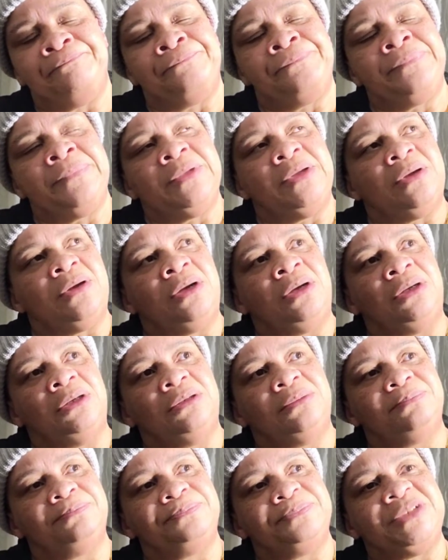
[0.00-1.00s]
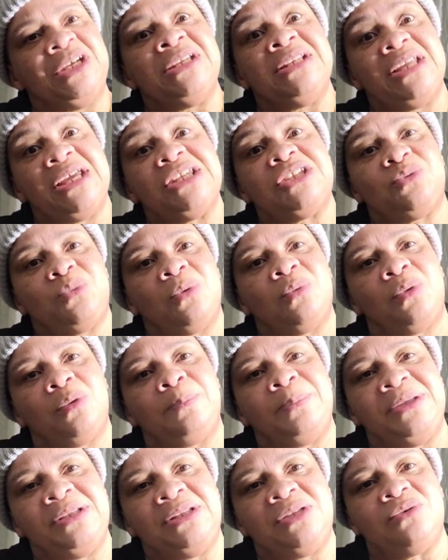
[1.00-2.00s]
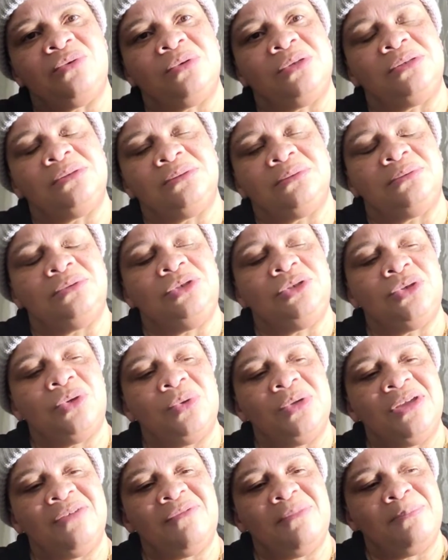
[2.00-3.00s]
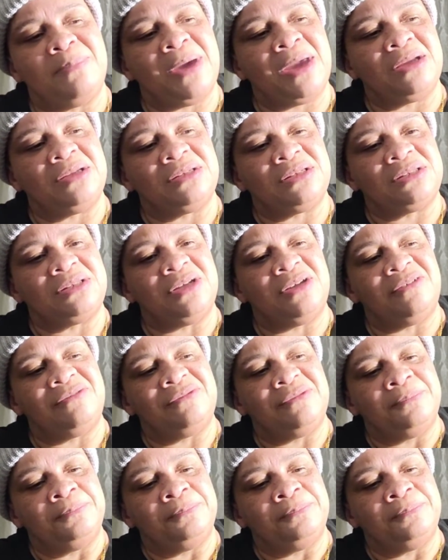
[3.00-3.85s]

um, and that's what we'll be doing. You know, giving back and stuff.